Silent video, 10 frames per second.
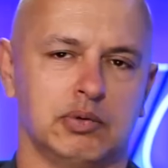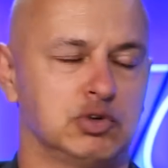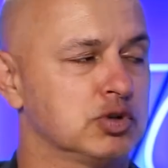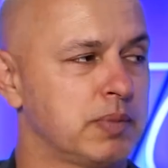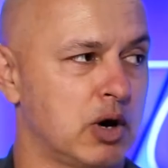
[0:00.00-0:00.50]
We
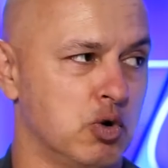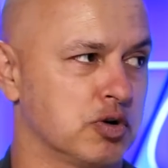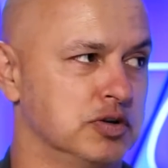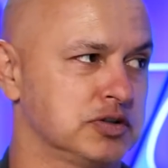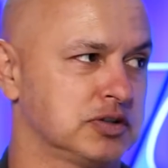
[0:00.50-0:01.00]
talked about
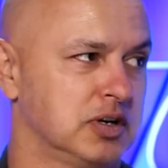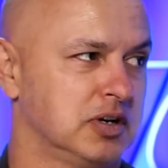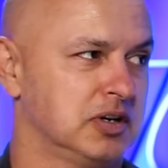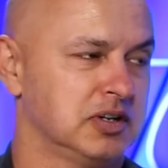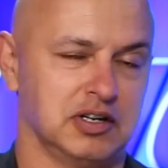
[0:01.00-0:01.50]
hookers
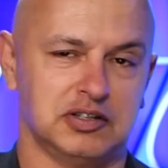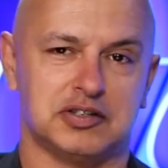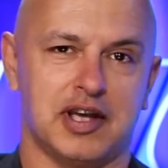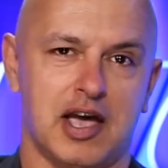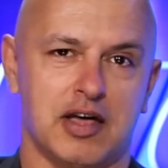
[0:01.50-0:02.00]
and
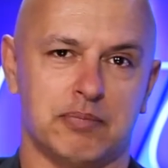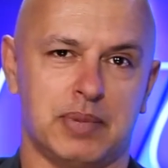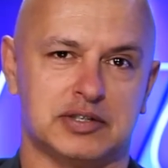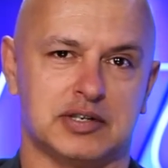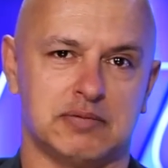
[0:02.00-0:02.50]
just how the
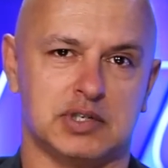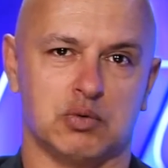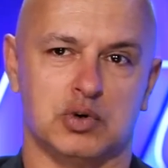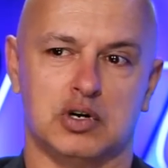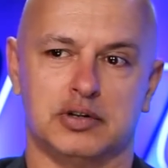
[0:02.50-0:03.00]
best teams in
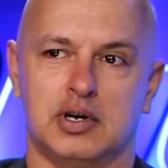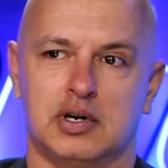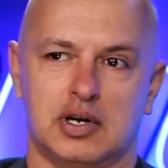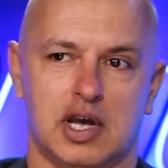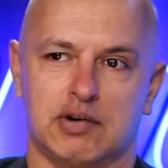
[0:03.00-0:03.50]
the world
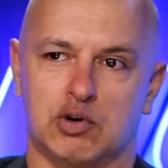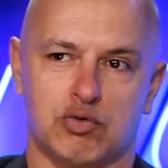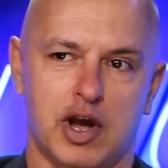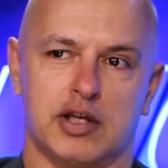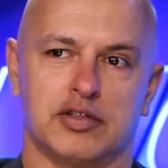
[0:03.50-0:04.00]
have a
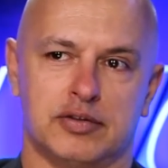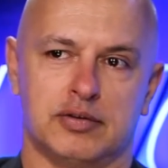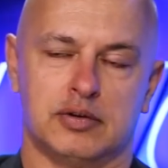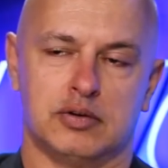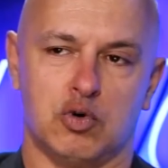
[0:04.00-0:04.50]
great
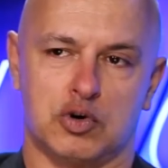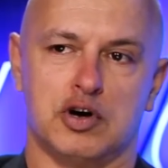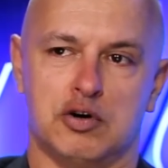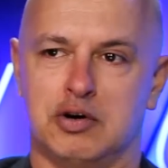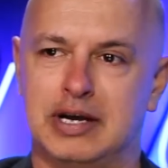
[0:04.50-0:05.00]
hooker who